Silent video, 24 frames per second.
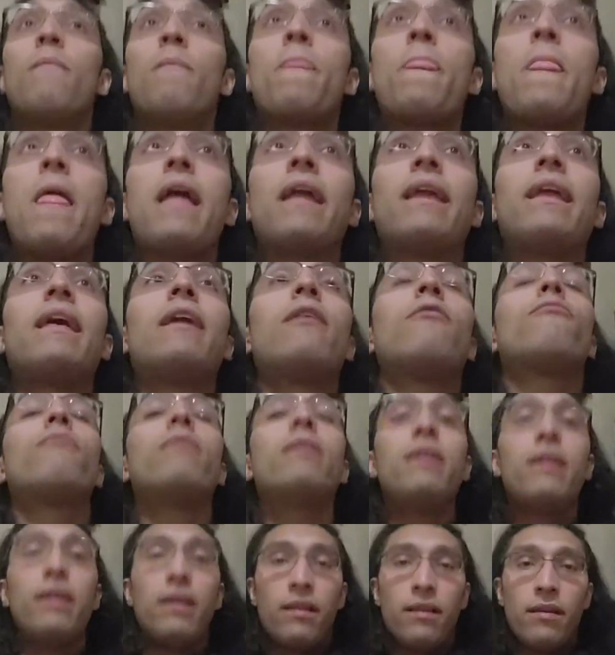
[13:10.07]
And get a
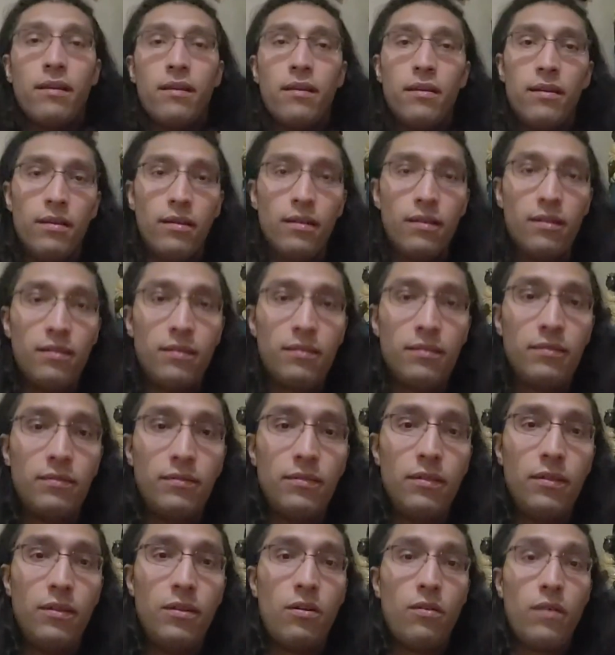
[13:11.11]
reading.
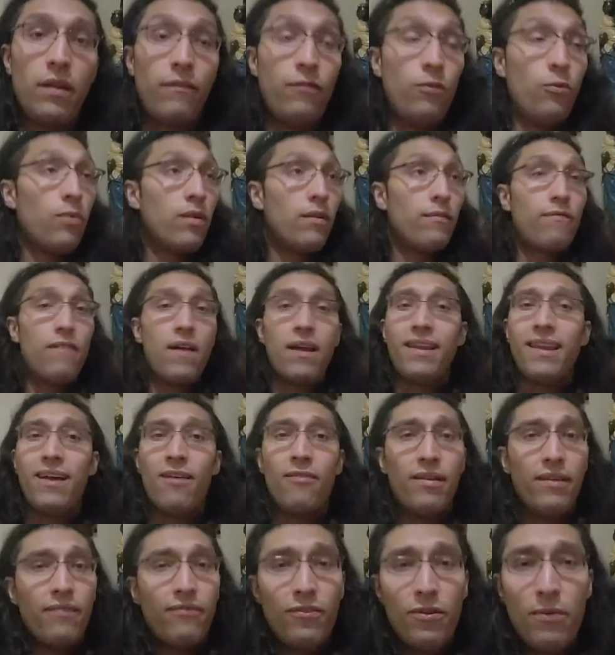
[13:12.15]
If you want to find
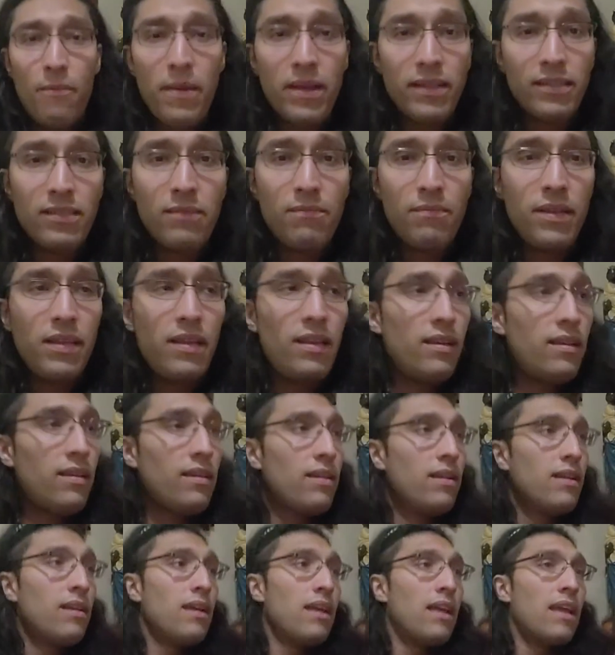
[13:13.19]
out if you're meant to
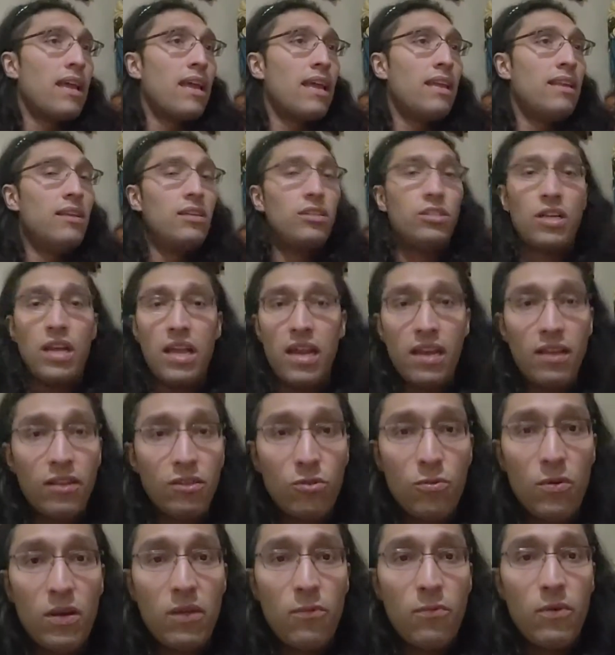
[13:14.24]
be initiated in
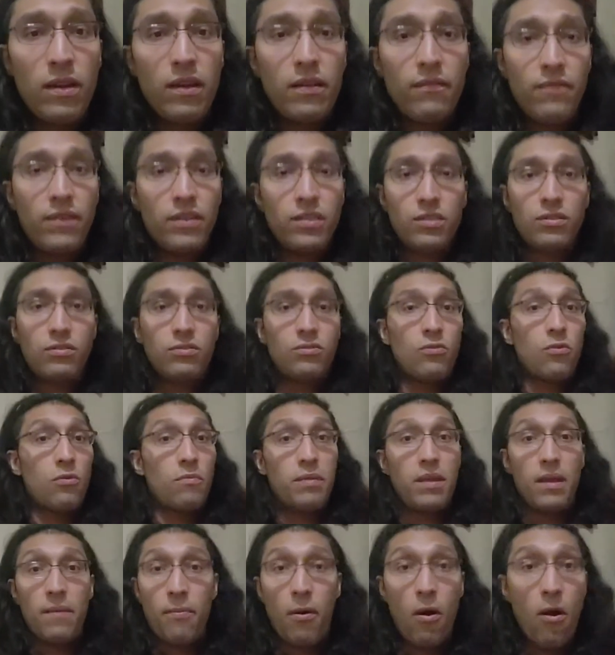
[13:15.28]
21 divisions or
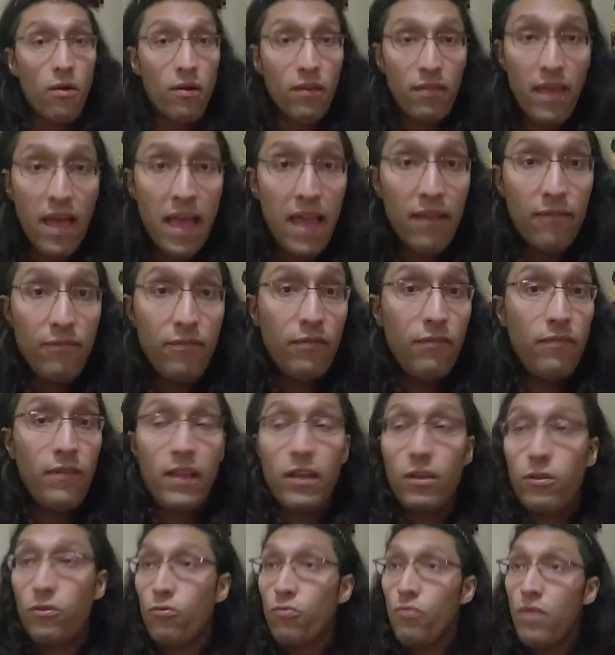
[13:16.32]
be a part of that, if you feel
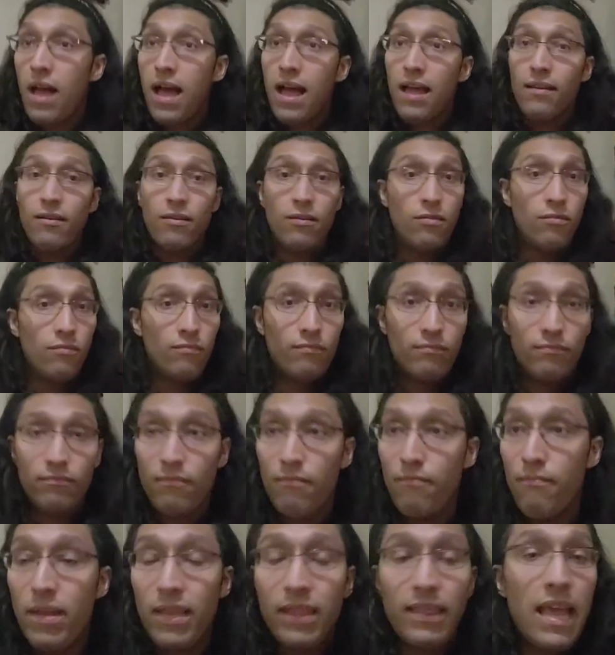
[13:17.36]
like you got
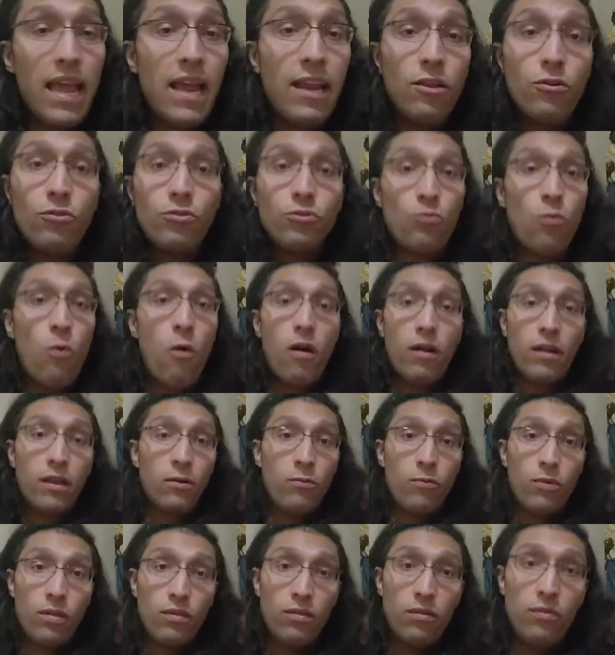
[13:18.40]
misterios
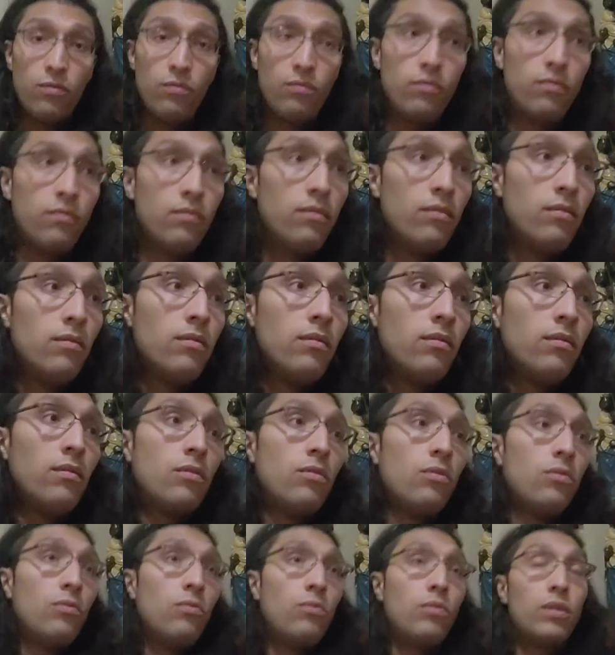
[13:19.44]
walking with you,
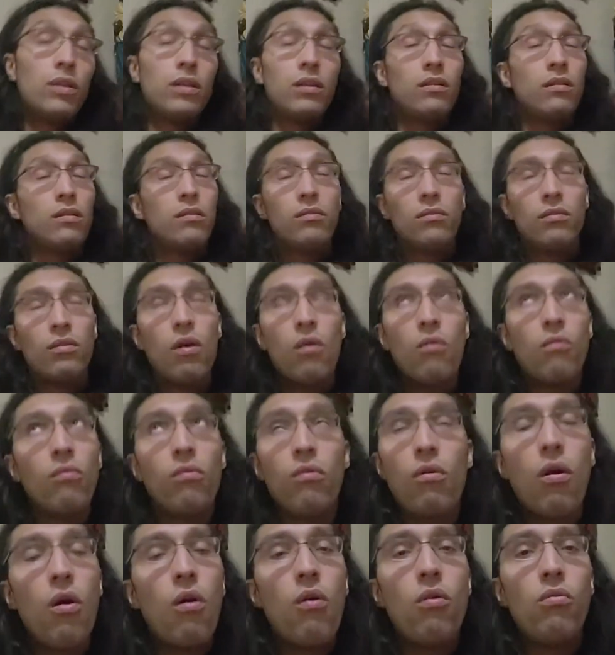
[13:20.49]
well then
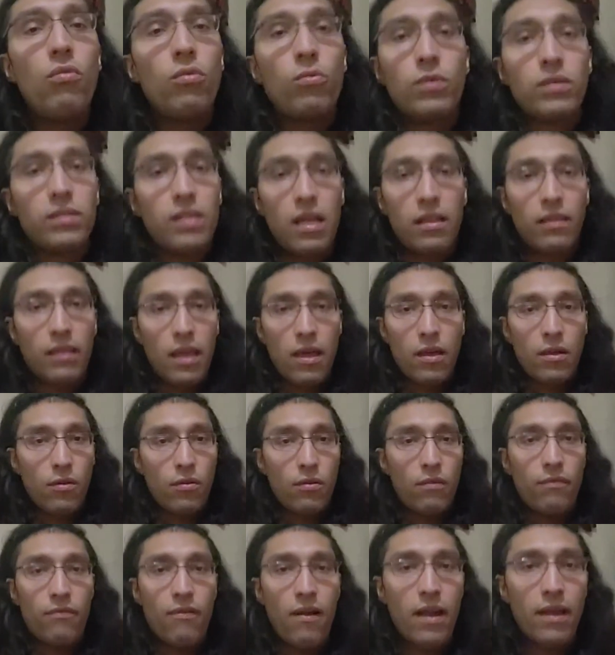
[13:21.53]
don't go to a santero
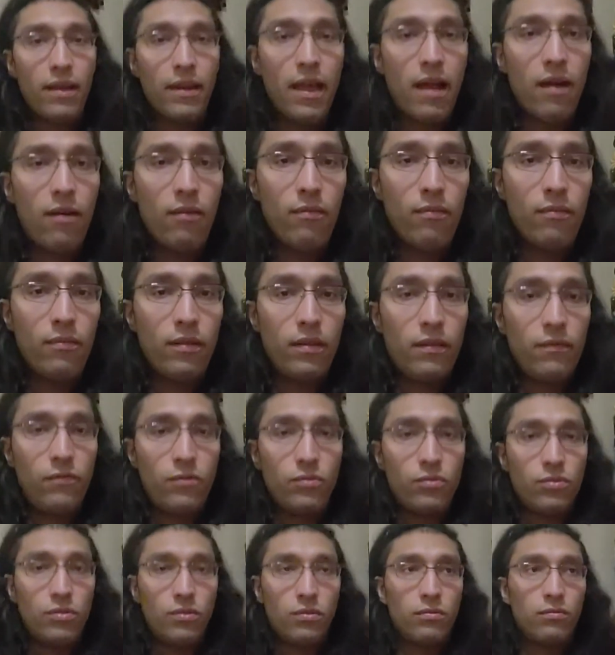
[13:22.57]
to find out if you
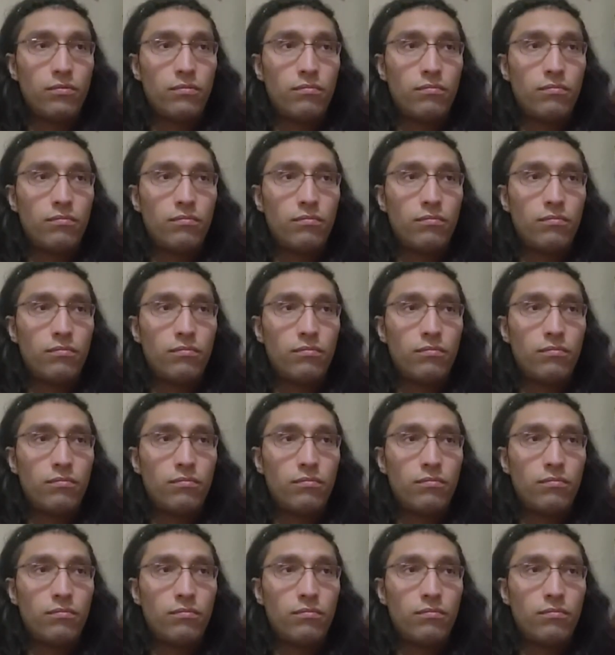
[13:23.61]
should